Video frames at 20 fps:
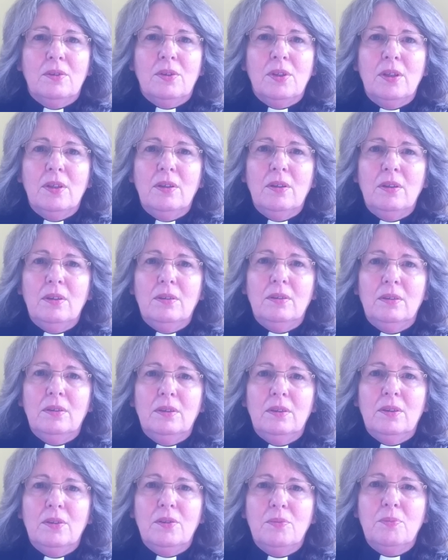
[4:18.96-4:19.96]

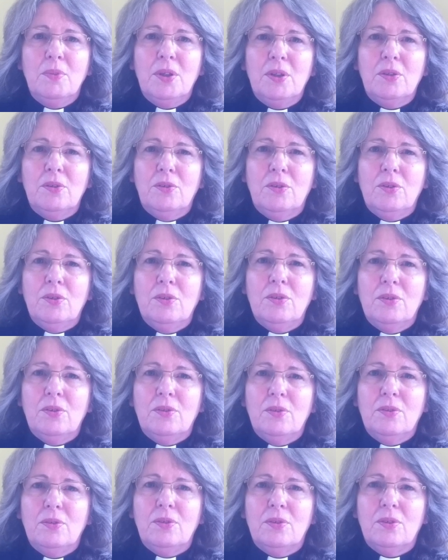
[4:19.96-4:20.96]
tell as much
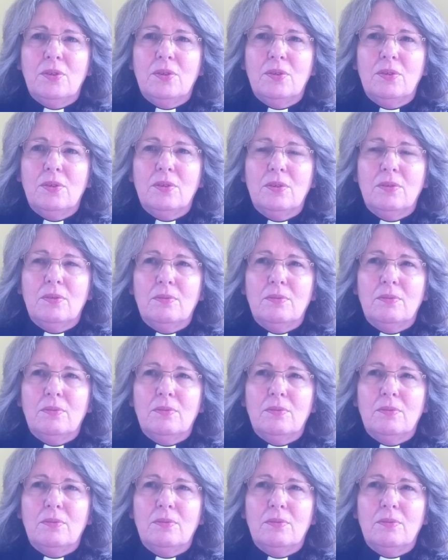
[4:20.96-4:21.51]
as